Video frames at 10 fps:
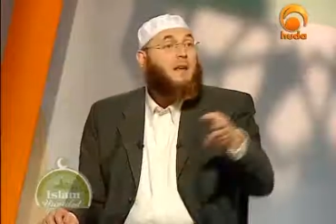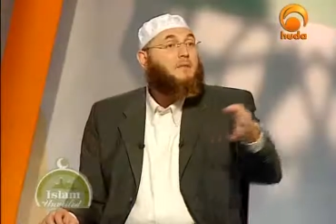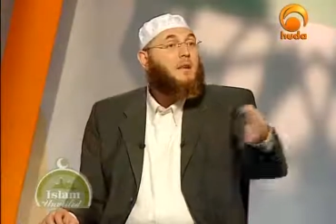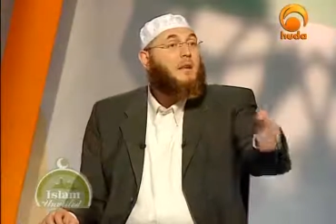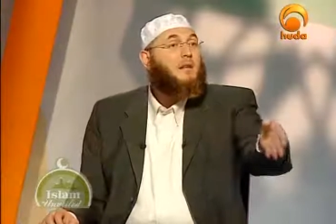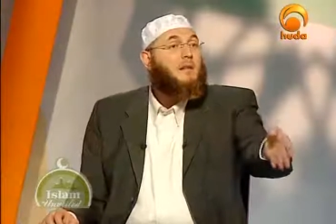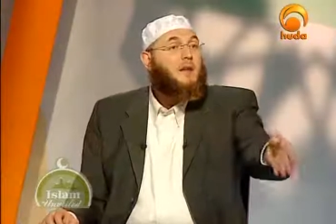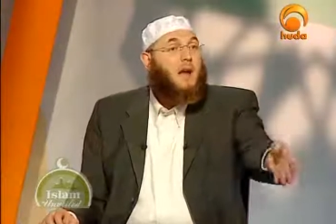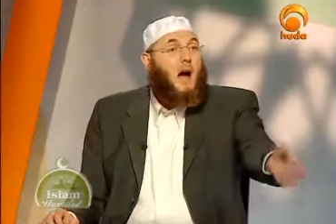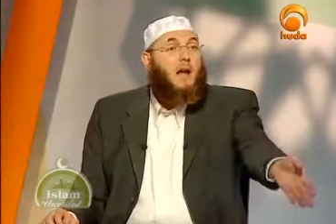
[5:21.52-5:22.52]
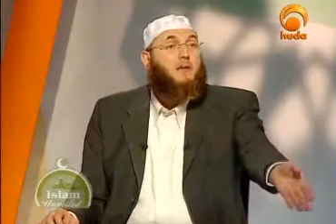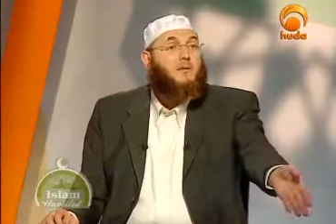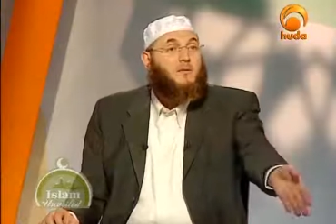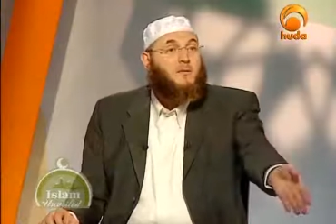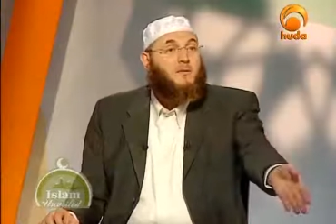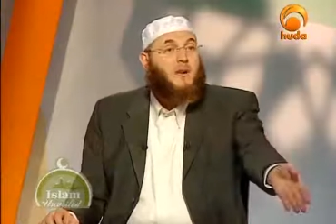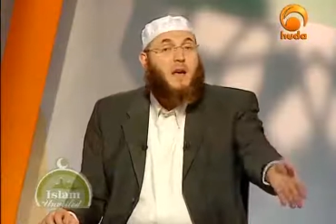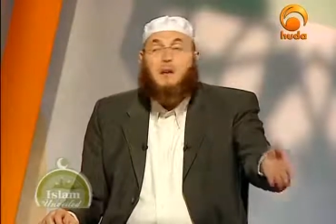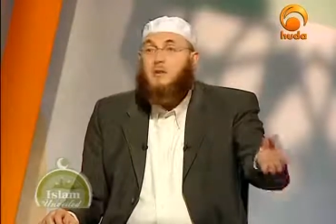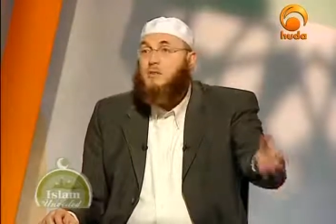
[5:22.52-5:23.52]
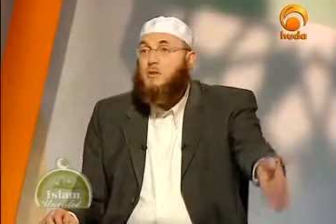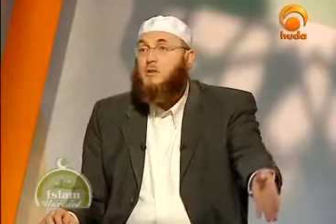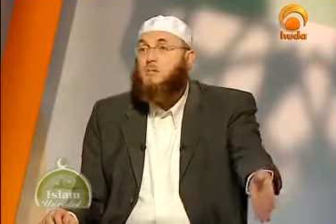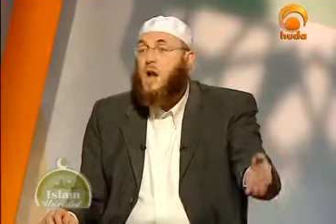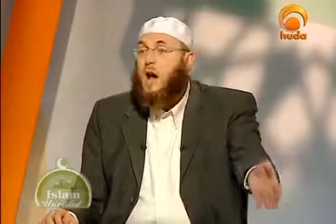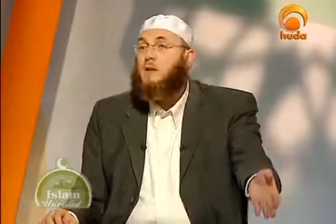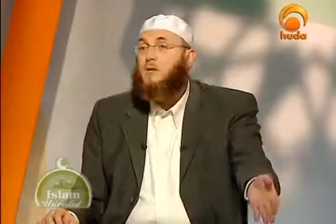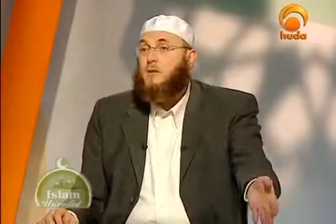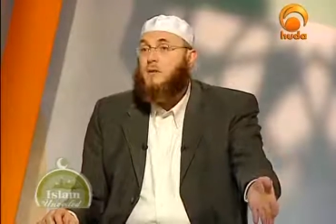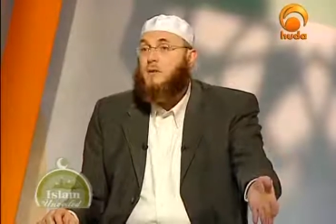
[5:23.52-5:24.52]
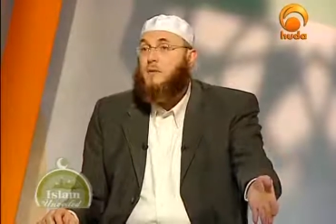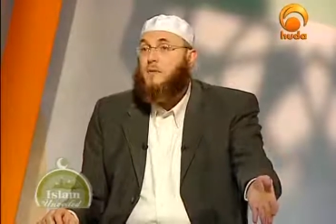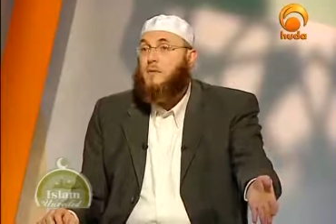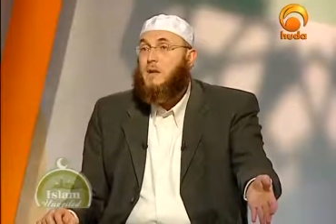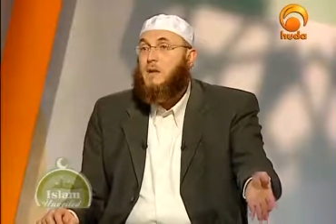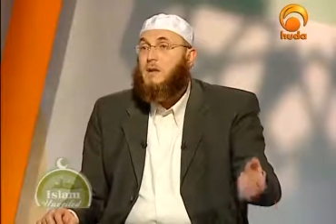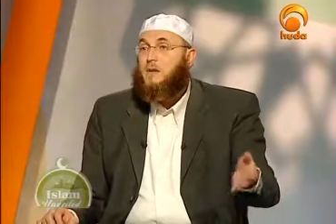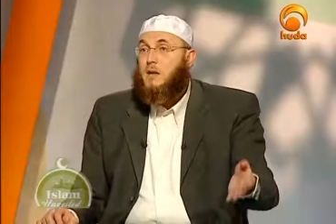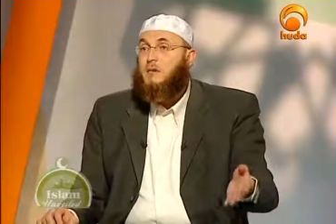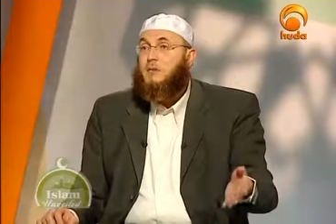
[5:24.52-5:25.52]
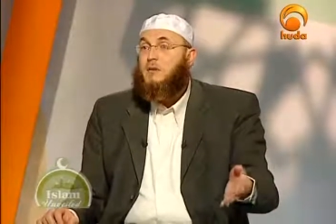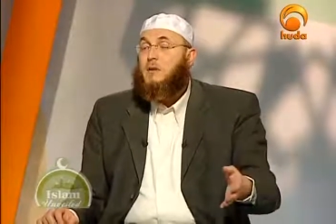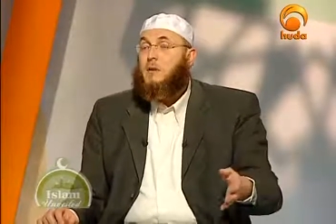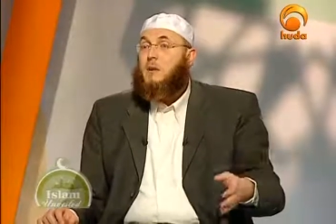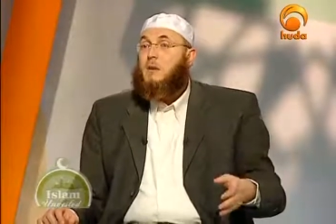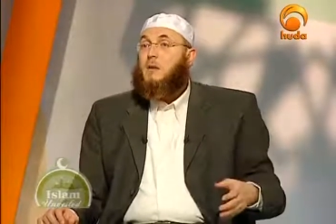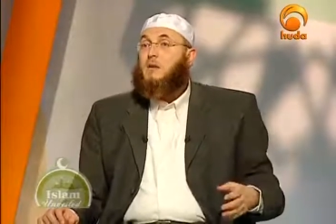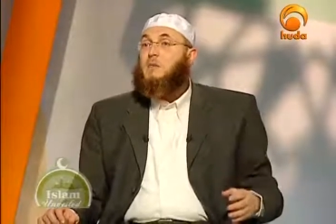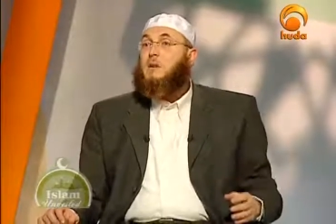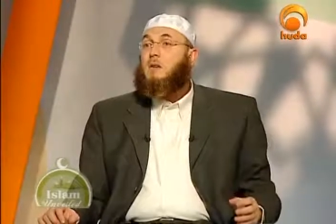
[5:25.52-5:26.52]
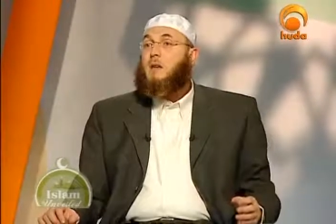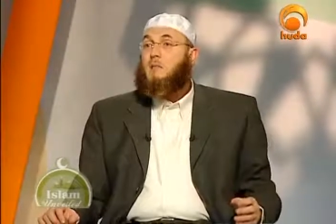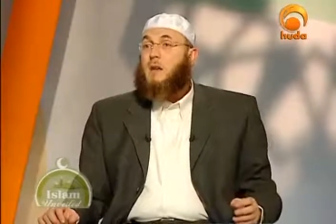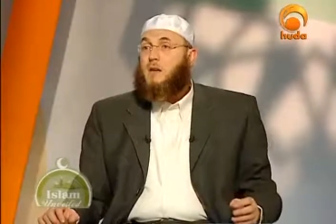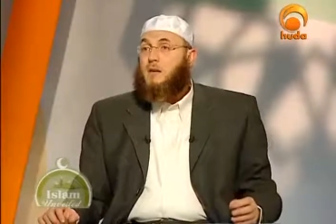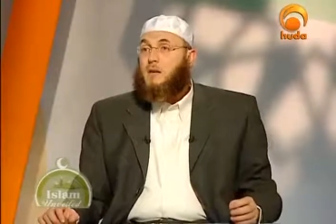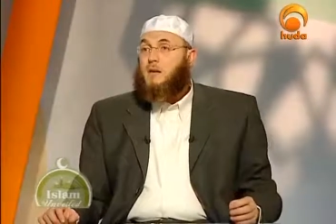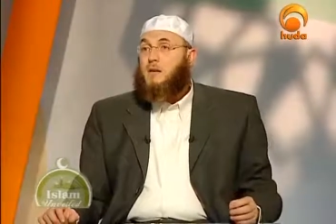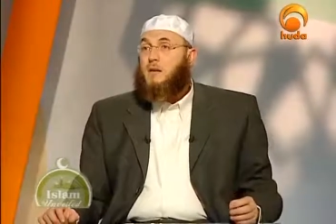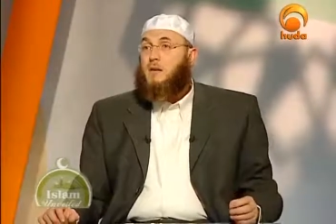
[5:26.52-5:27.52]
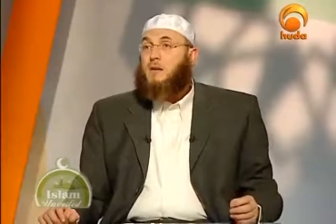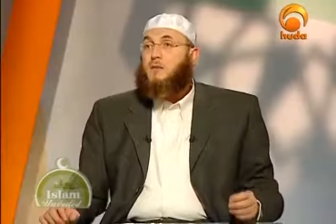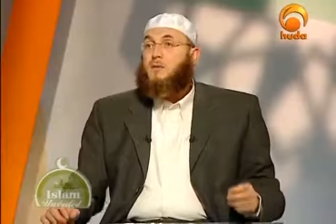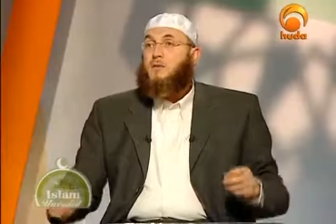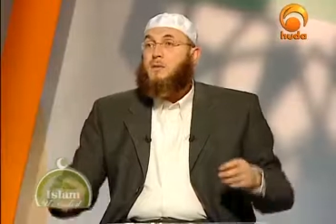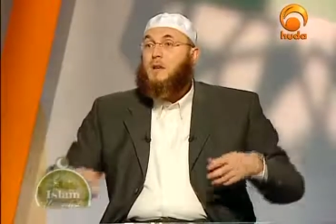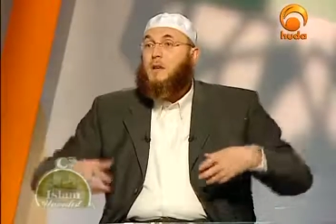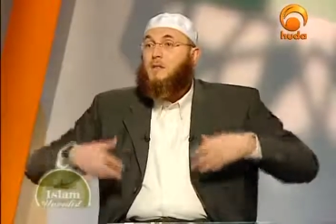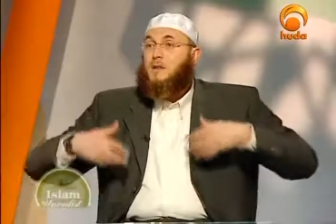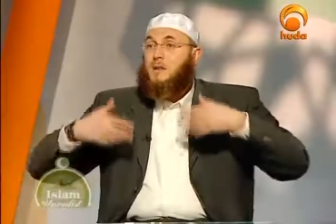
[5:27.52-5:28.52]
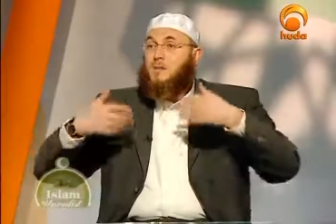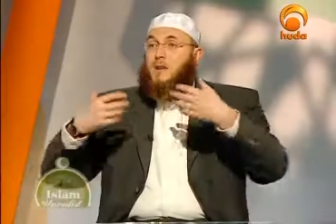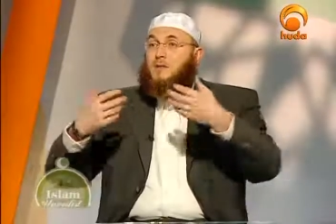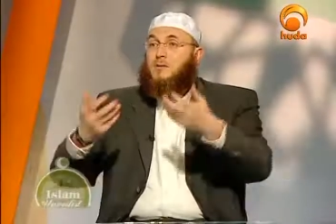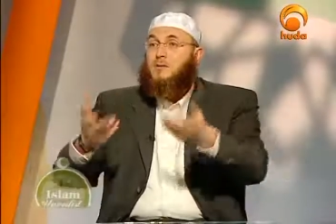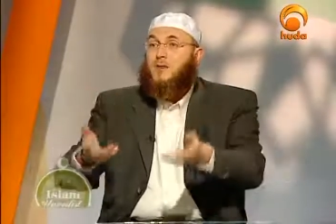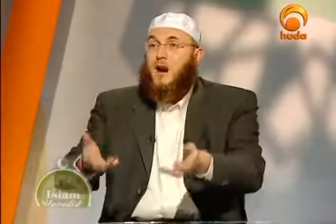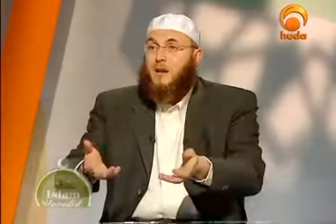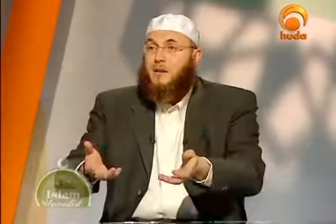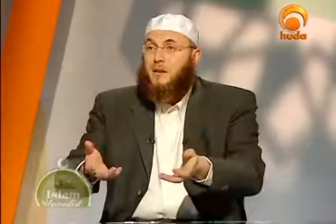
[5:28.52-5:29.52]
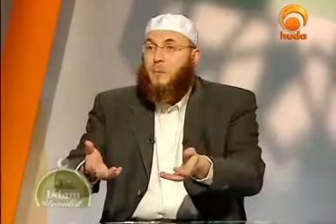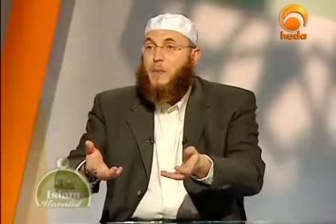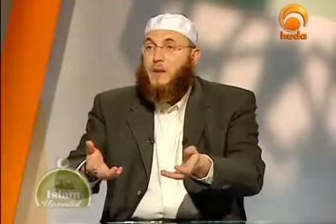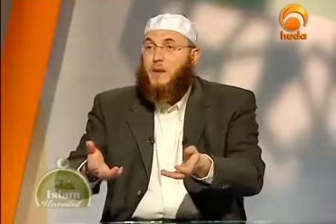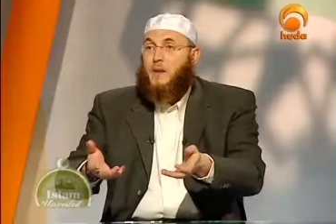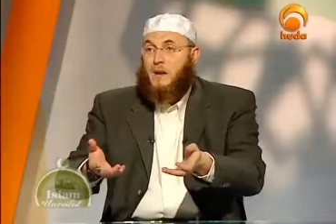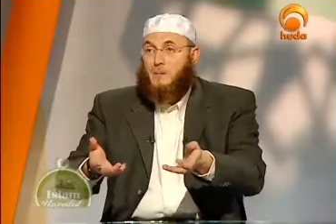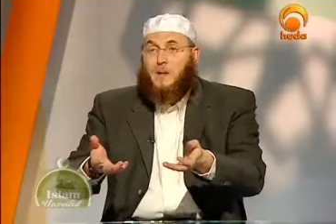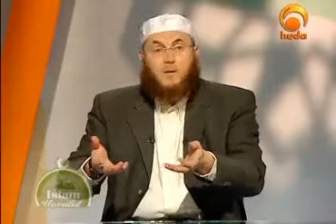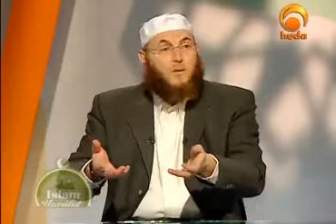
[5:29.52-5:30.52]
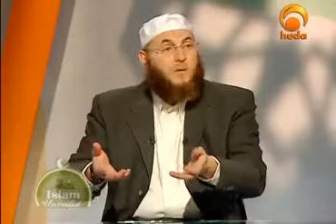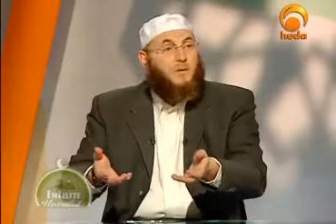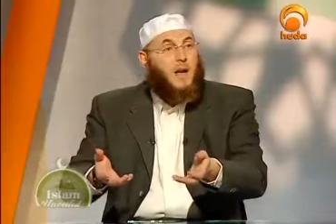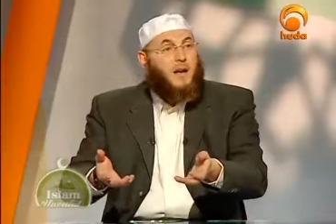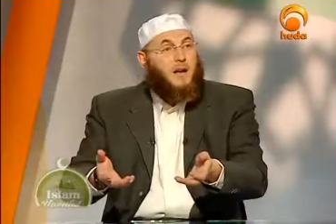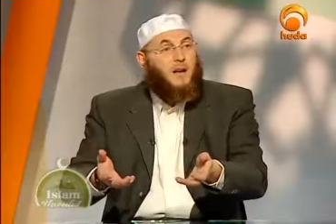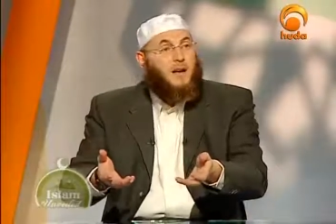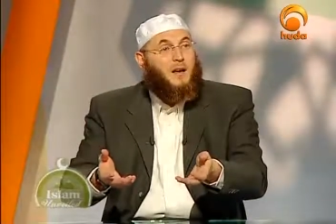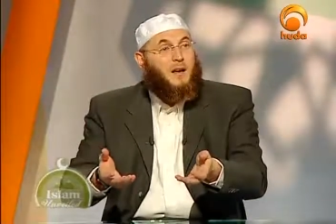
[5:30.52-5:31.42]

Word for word: believed in idols and he worshipped idols. So, we are commanded to deliver the message of God in a peaceful way.